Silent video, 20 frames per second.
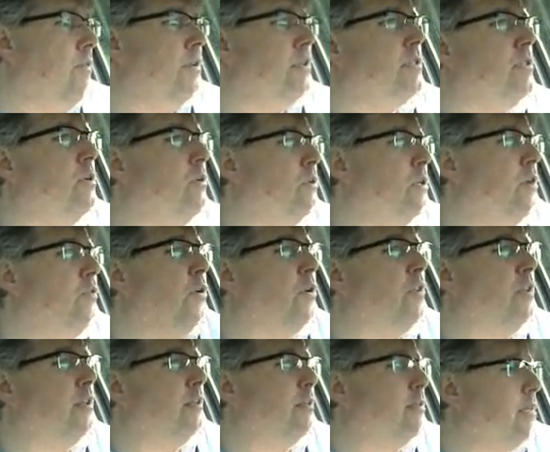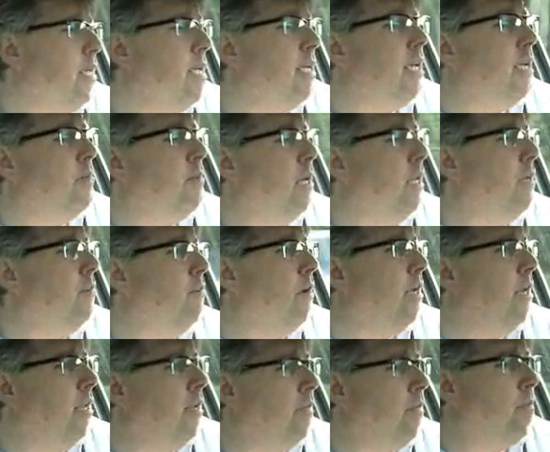if it's no different than the taking money
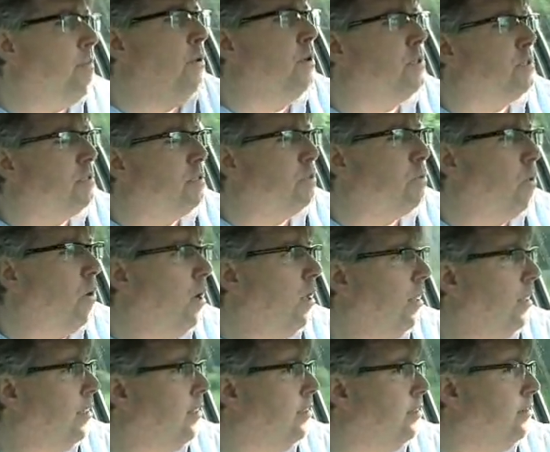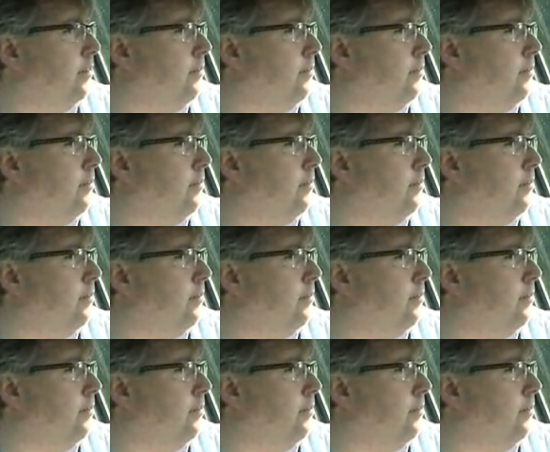right out of a person's wallet,